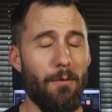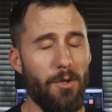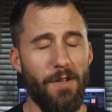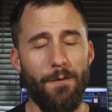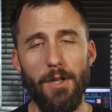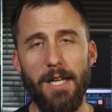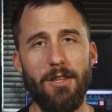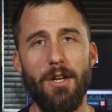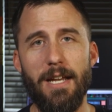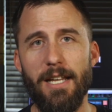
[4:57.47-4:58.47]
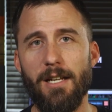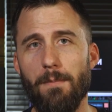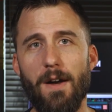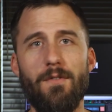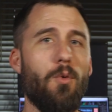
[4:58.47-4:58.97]
I really feel like they're hitting
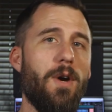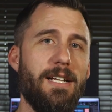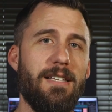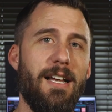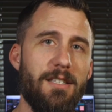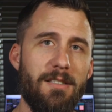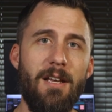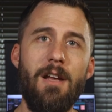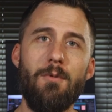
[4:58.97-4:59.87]
above their weight class.